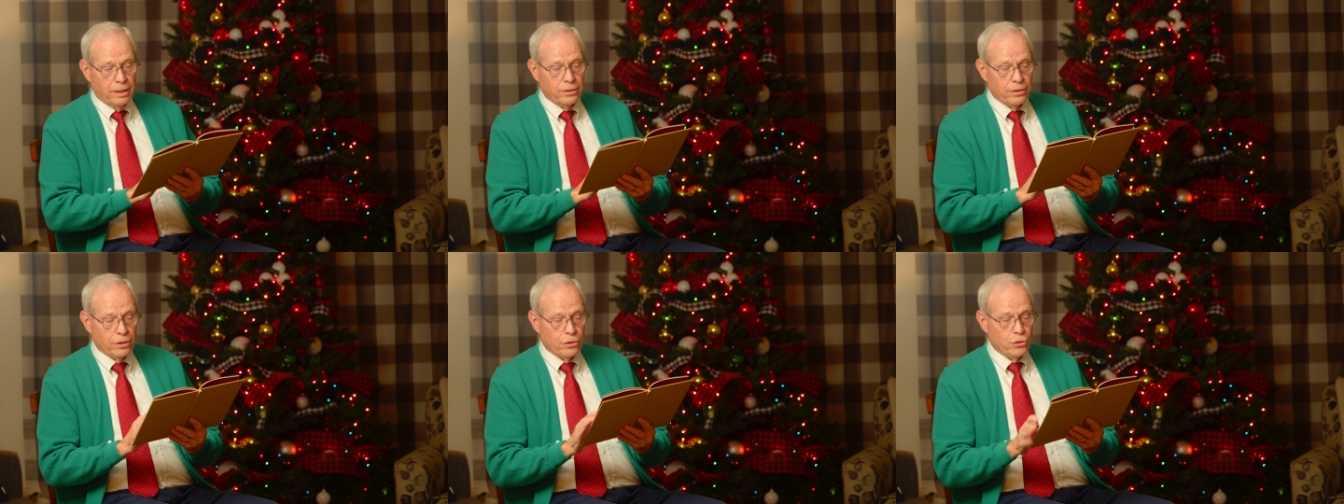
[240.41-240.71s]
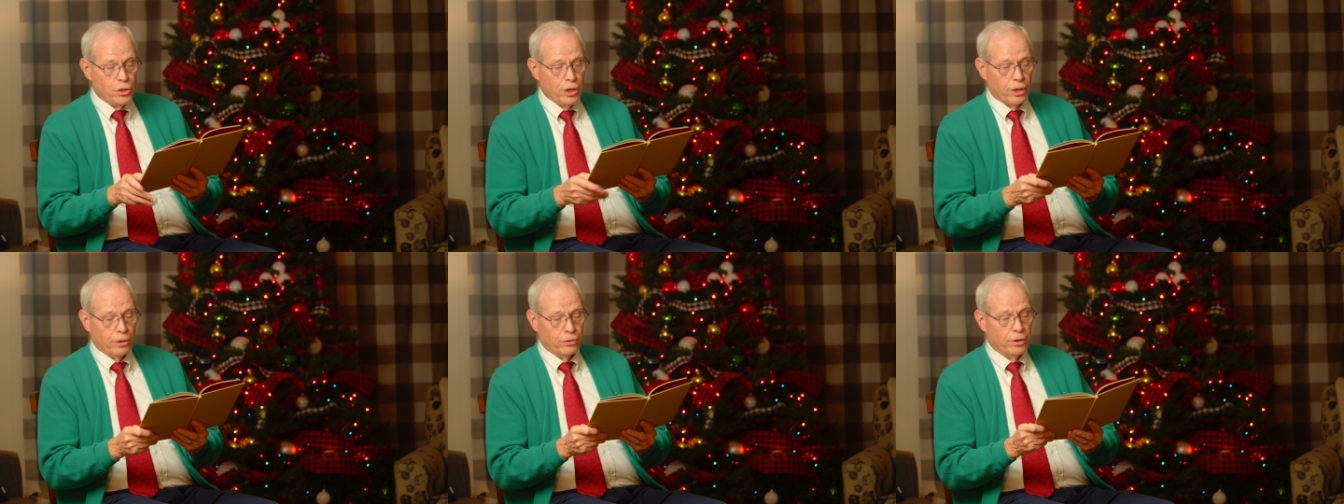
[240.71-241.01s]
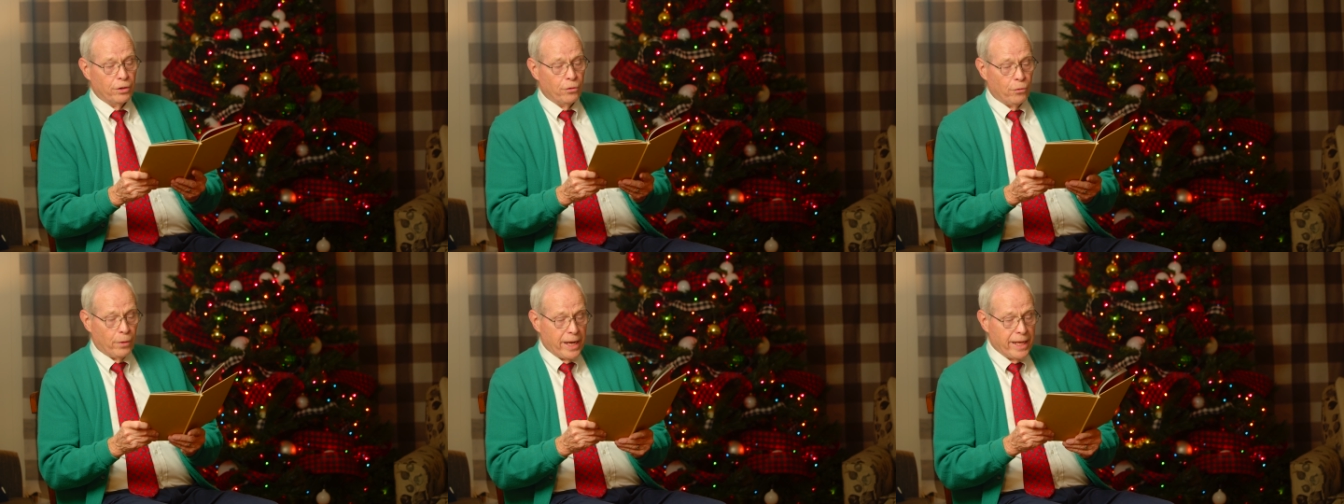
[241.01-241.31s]
The
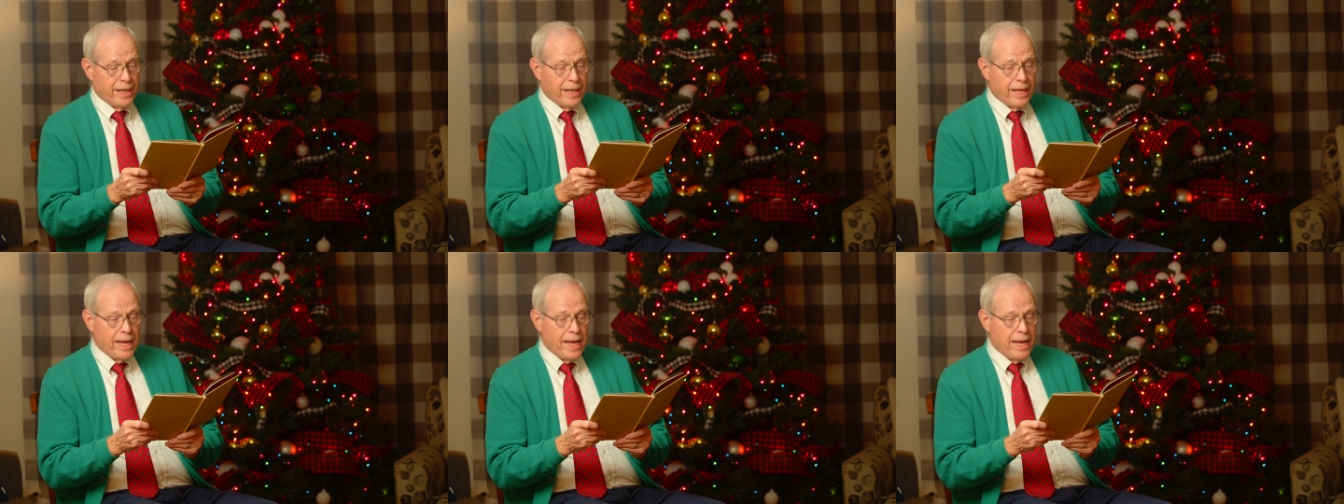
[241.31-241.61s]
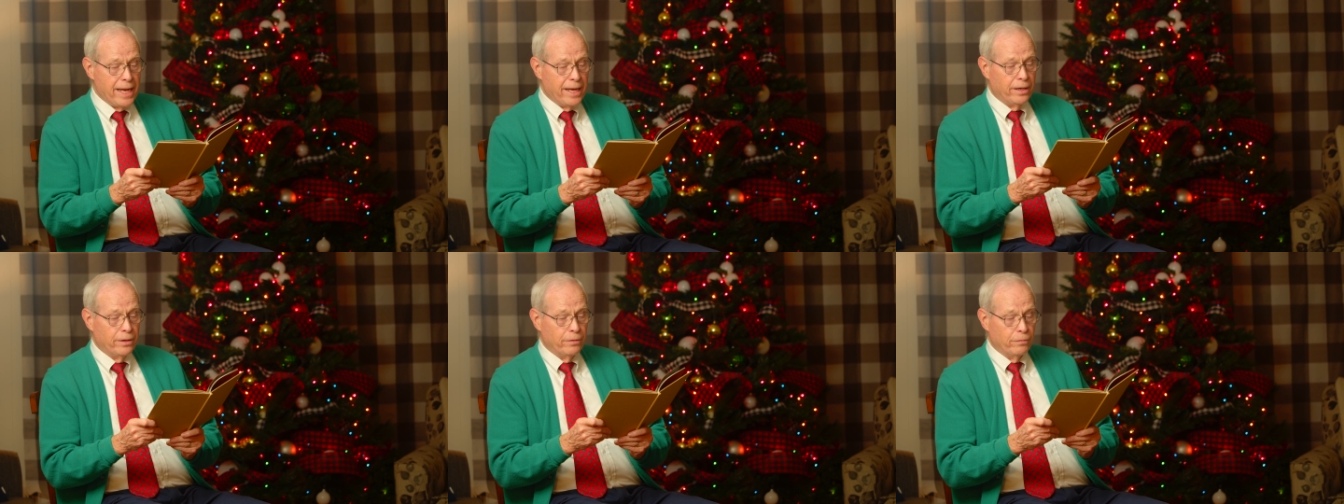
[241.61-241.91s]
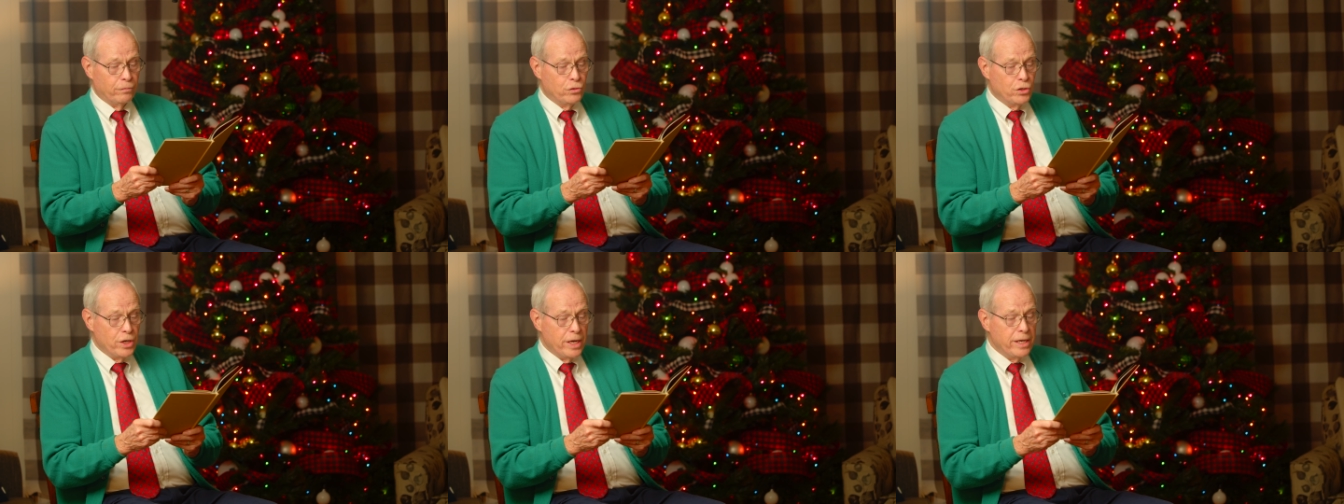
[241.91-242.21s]
children ran ahead
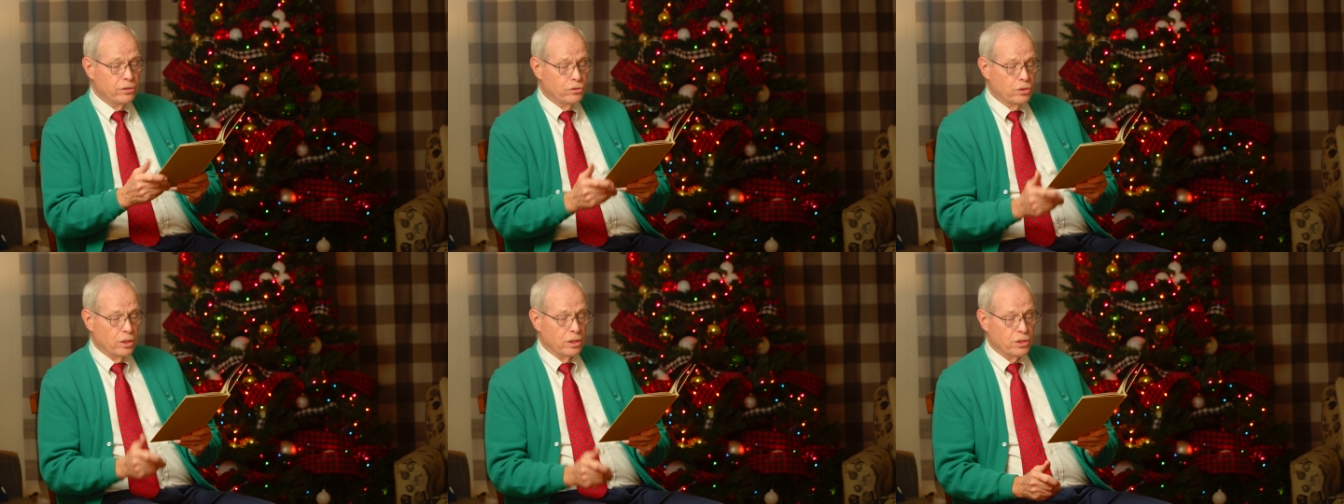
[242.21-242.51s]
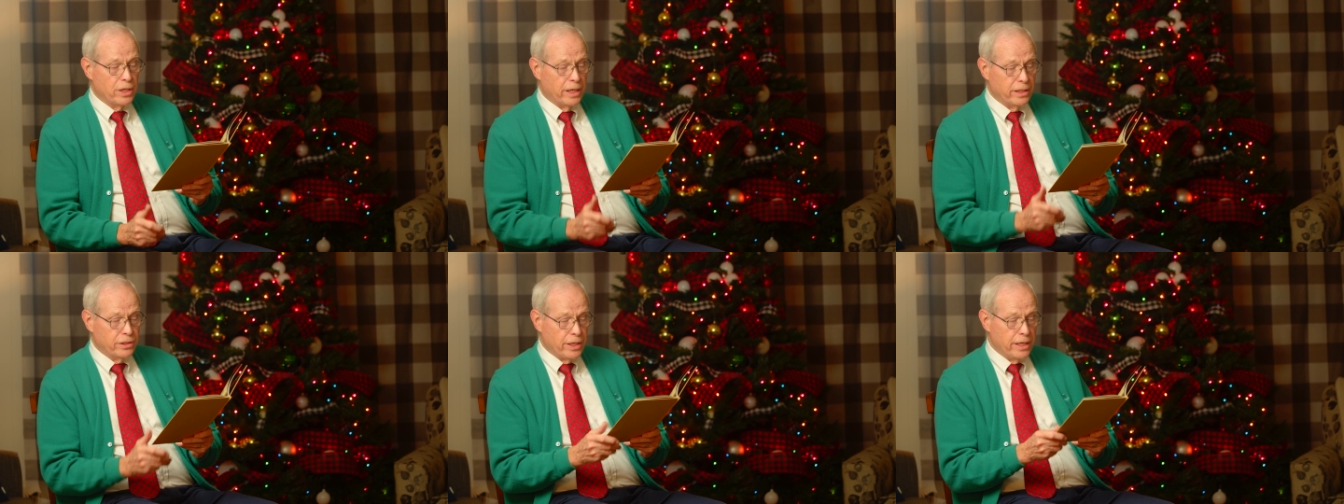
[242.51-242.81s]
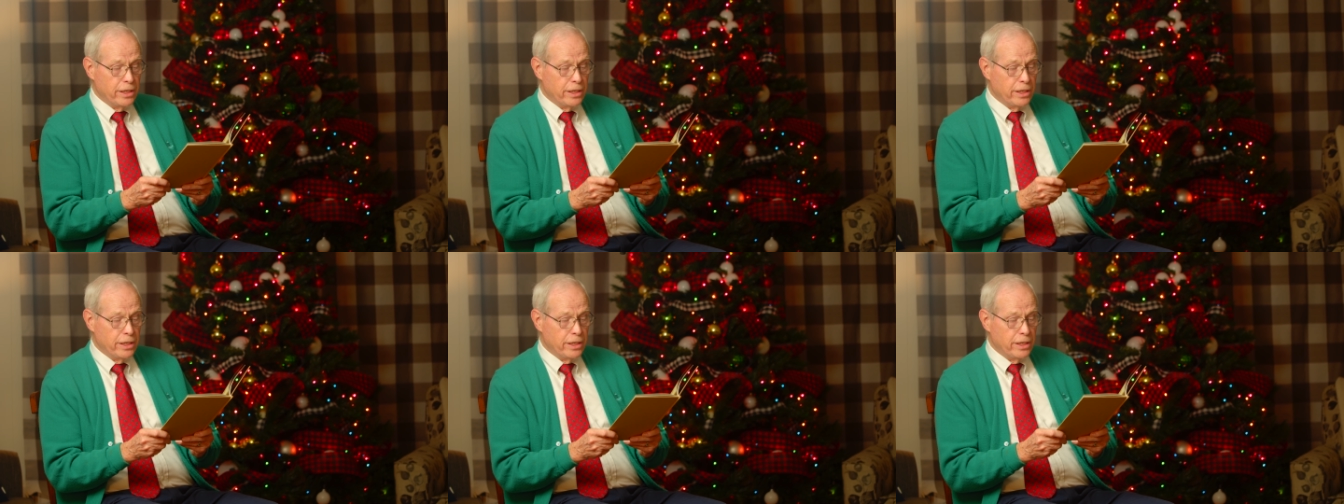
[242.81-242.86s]
of Jesus as